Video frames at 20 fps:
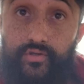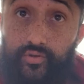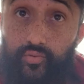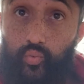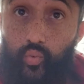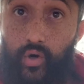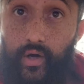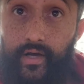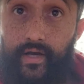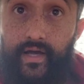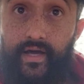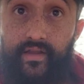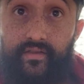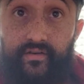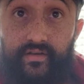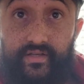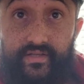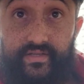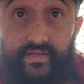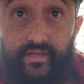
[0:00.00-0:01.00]
one
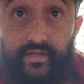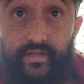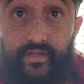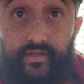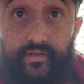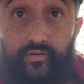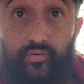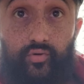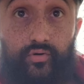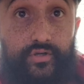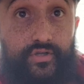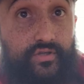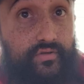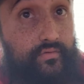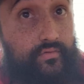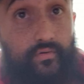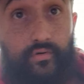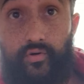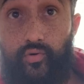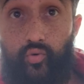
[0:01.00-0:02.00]
ethnicity
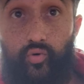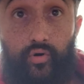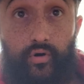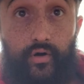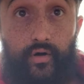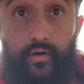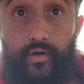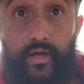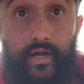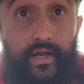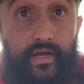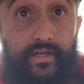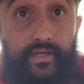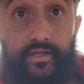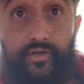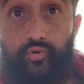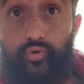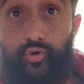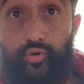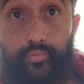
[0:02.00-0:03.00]
or any
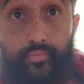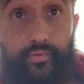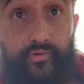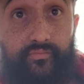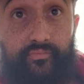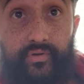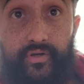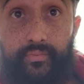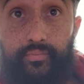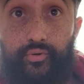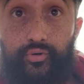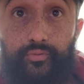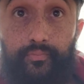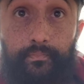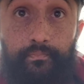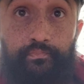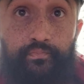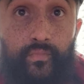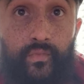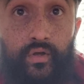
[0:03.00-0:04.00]
group of
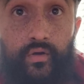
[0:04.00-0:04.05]
people.